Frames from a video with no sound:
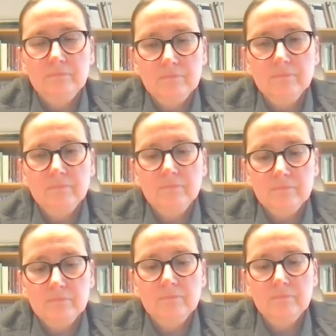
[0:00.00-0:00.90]

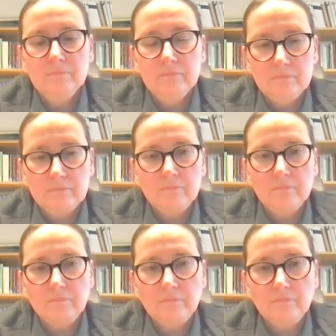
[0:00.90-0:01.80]

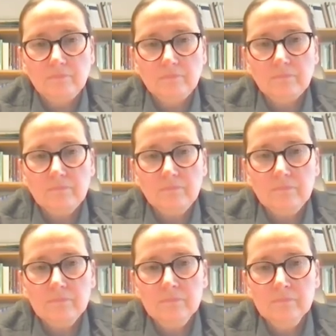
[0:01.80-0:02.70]

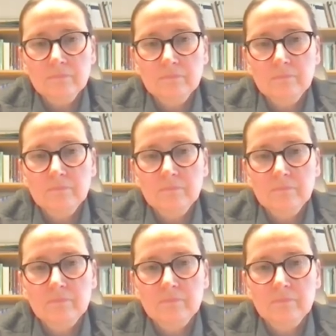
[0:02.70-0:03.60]

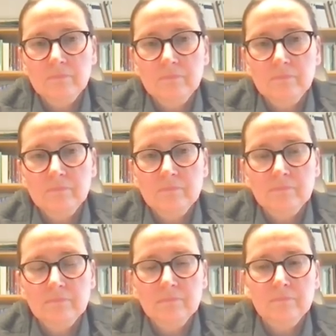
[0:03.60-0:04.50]

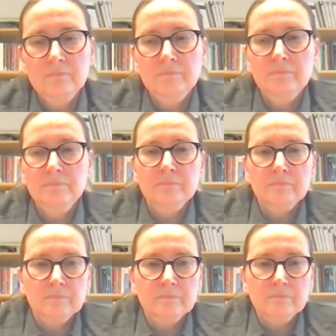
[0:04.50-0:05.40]

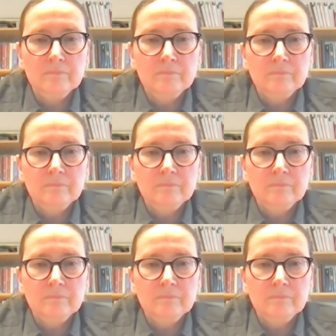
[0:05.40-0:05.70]
The person shown says nothing.